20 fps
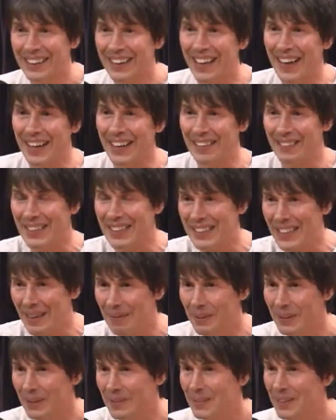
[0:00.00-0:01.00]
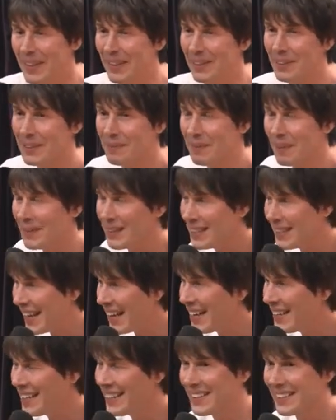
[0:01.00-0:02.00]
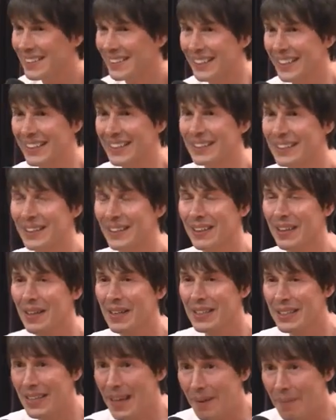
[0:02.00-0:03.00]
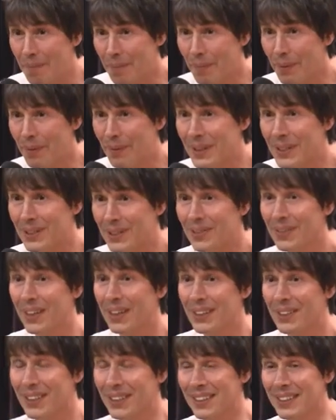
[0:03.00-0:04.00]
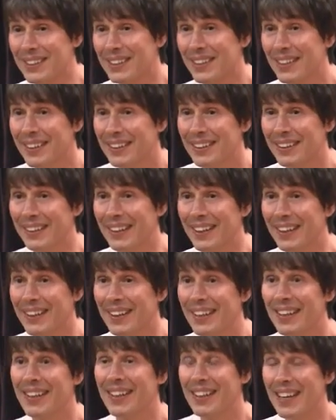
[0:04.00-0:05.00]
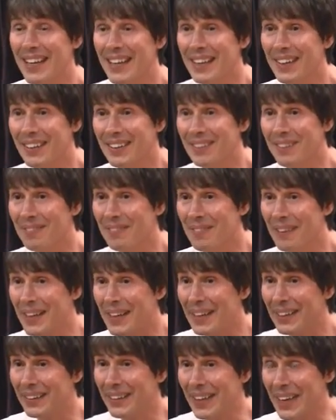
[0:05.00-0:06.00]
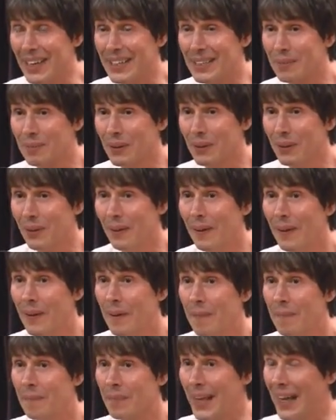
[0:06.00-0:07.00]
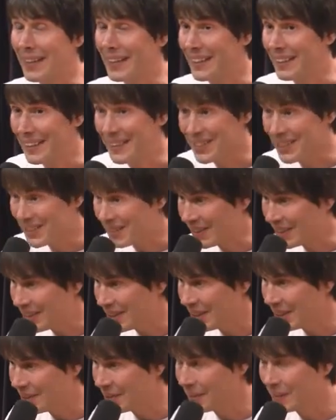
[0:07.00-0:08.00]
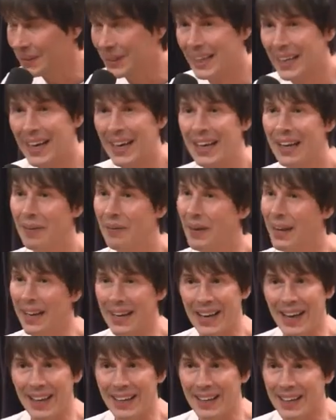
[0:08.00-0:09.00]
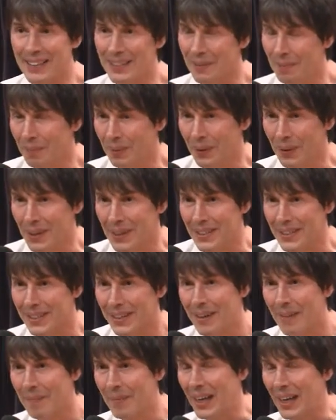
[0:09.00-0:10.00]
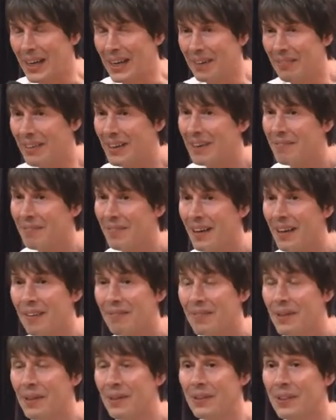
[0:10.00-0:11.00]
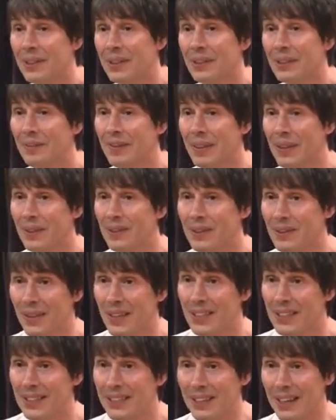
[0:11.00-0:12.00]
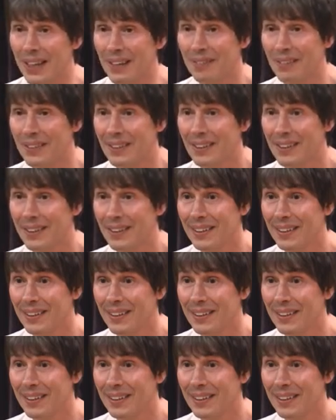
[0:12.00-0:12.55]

and have assembled themselves spontaneously into temporary structures that can think and feel and explore. And then those structures will decay away again at some point. And in the very far future, there'll be no structures left.